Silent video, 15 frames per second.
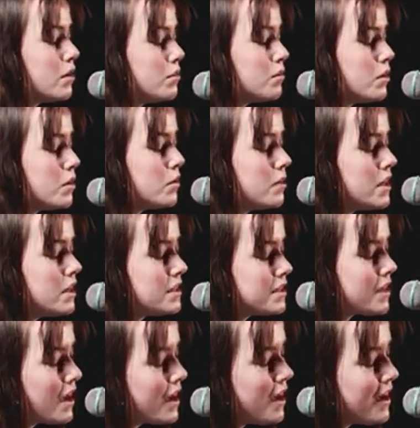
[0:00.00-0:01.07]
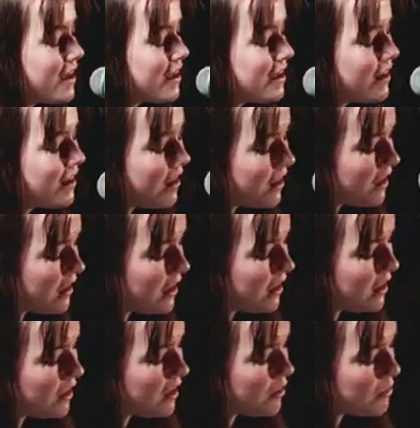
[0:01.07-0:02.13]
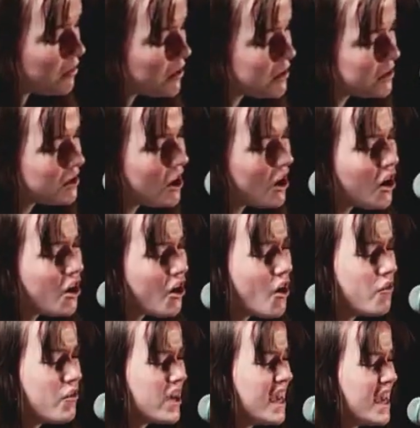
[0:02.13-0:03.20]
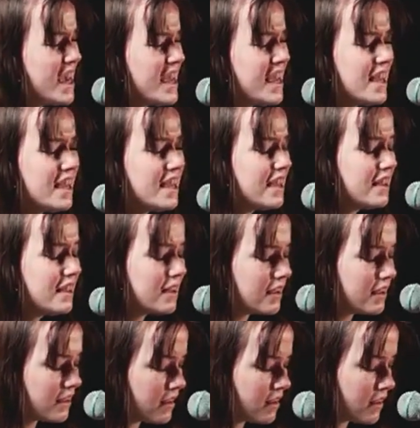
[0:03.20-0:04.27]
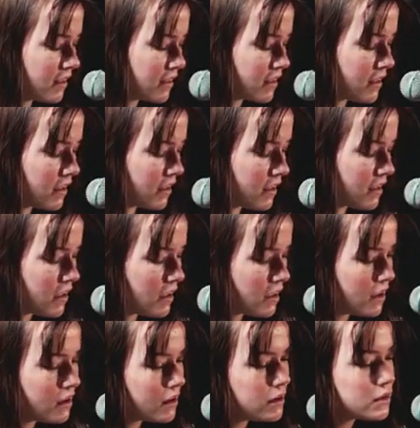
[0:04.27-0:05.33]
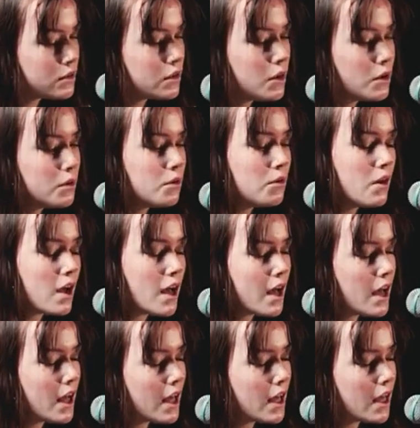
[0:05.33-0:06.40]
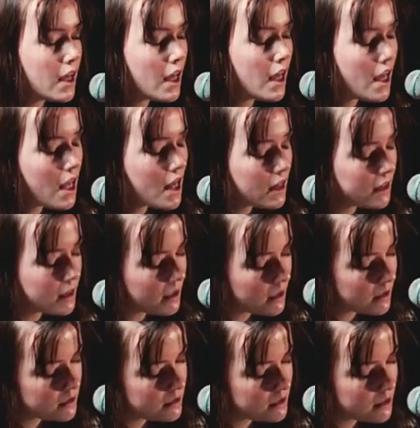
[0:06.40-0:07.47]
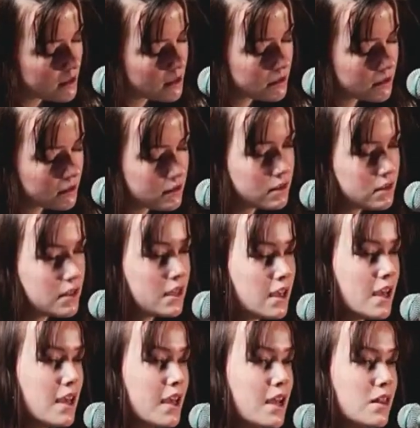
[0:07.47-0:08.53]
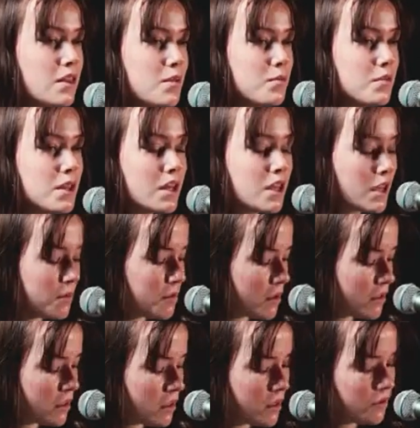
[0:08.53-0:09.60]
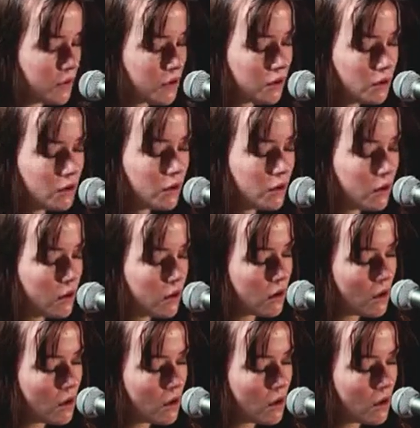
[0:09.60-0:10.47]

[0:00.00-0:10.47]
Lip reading: But our moment is gone and I'm dissolving. So I let seasons decay the blame. I'll leave you